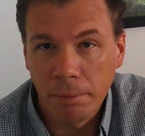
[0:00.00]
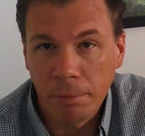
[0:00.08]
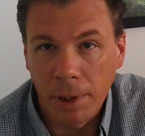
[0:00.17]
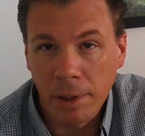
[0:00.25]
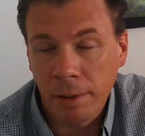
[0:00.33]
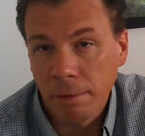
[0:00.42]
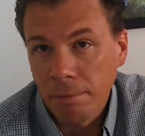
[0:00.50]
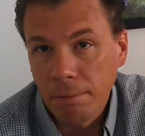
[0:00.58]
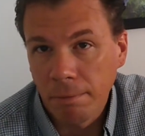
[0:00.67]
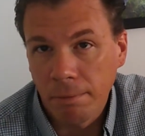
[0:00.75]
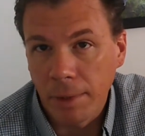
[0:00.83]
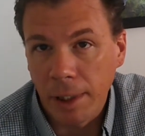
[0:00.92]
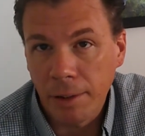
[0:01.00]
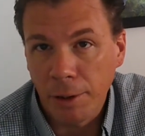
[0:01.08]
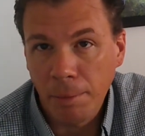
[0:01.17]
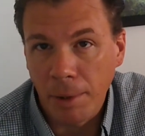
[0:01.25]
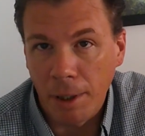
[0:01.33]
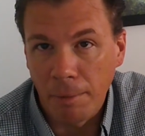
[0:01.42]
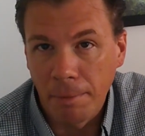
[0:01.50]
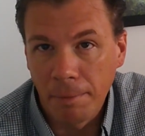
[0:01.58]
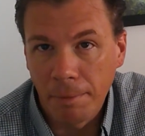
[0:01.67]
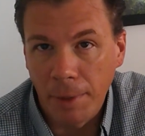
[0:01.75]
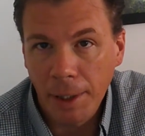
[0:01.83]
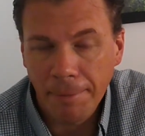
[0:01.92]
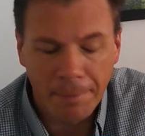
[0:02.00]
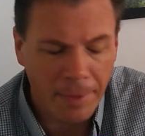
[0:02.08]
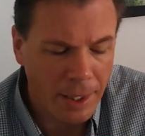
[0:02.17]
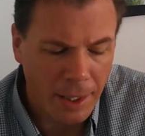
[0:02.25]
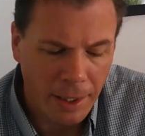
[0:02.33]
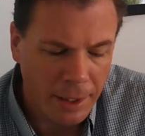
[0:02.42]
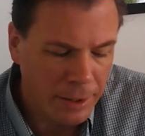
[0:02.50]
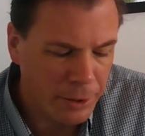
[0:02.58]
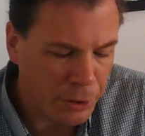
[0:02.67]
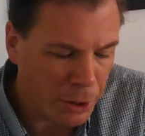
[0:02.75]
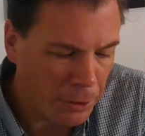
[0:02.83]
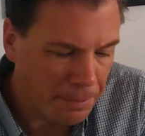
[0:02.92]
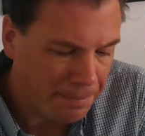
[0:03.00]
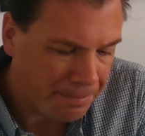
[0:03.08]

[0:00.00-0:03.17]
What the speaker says: well, that's your problem, right? So